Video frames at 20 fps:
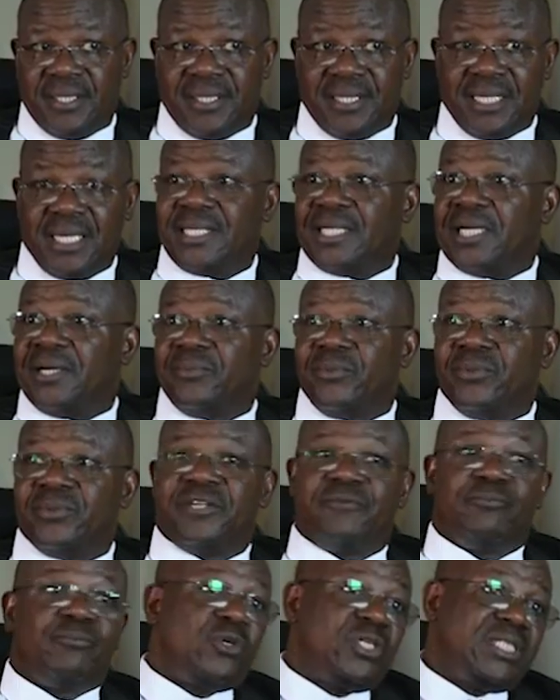Now
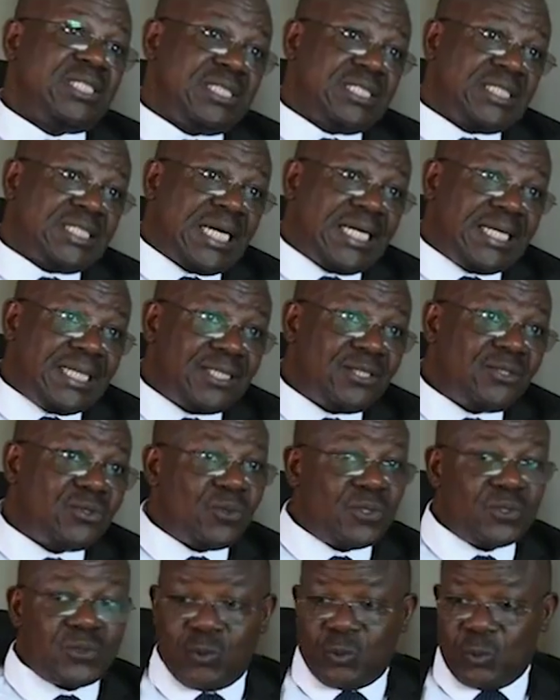they brought in Chinese
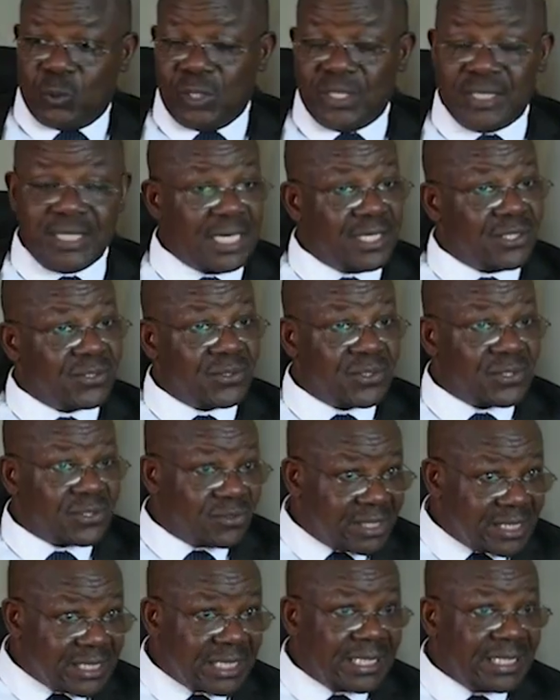to also colonize us.
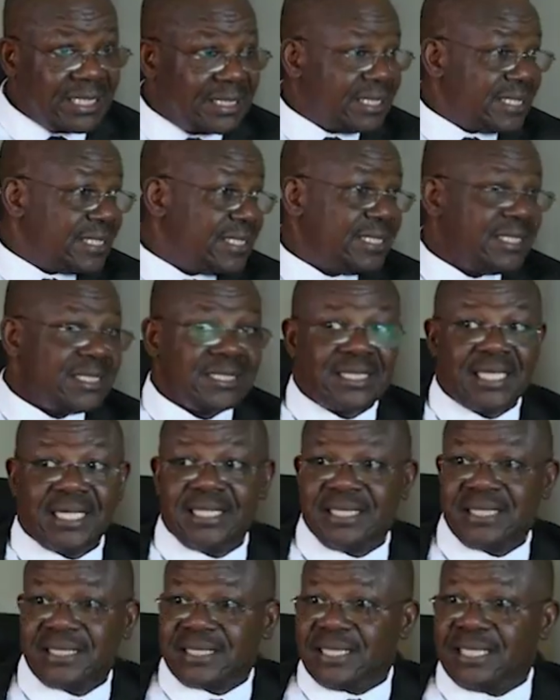Recently, they said the
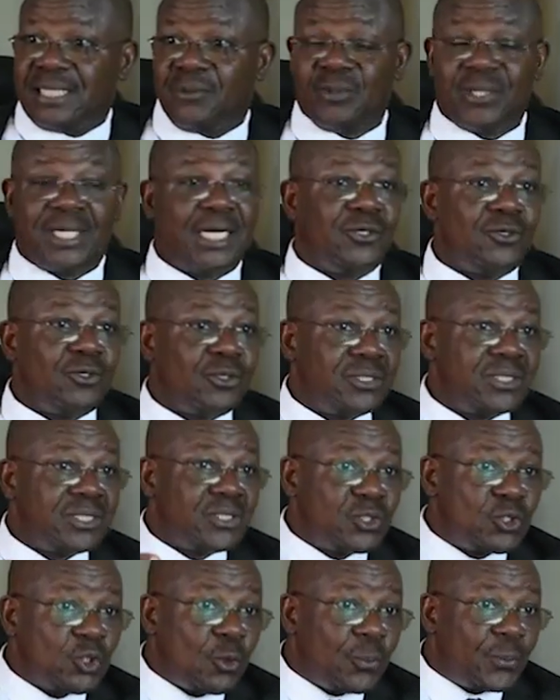Chinese said that we cannot
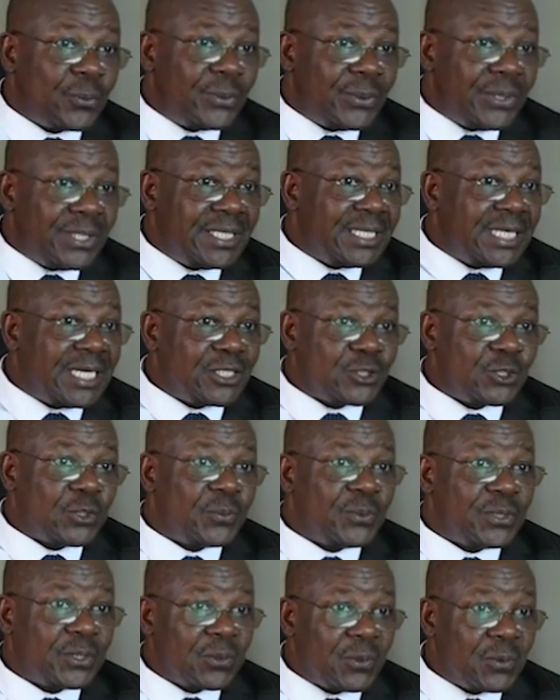shop in their
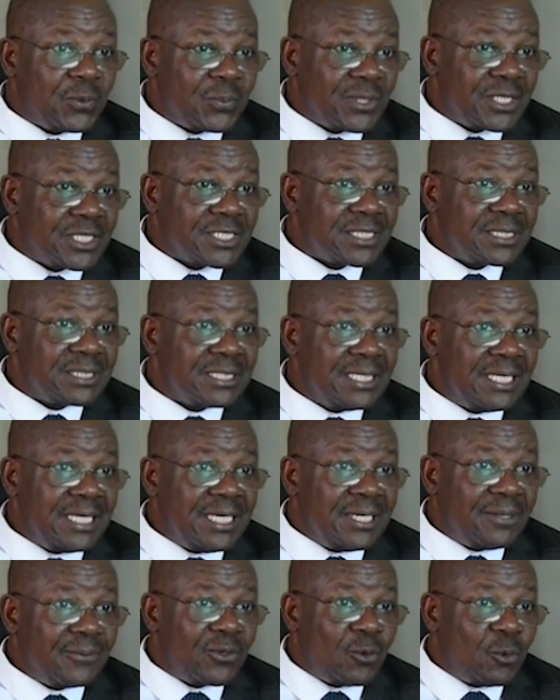shopping complex
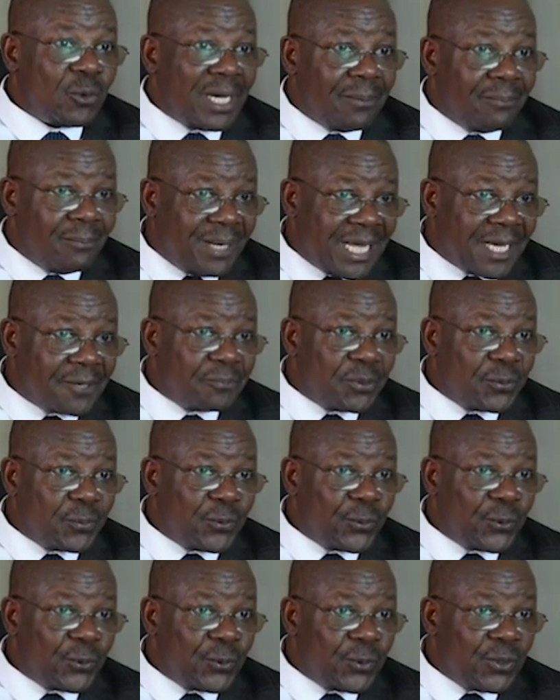because we are black
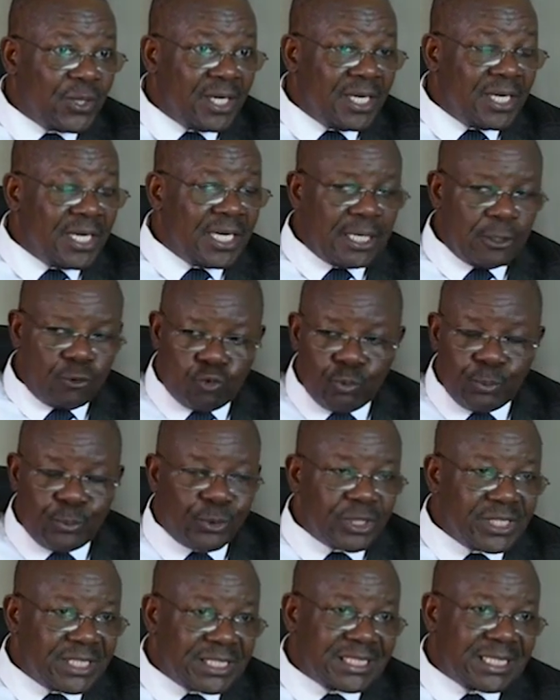people. Who
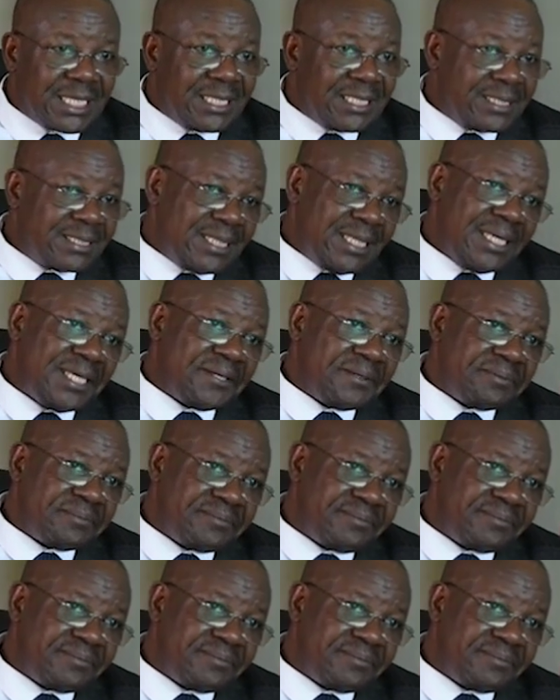brought the Chinese in?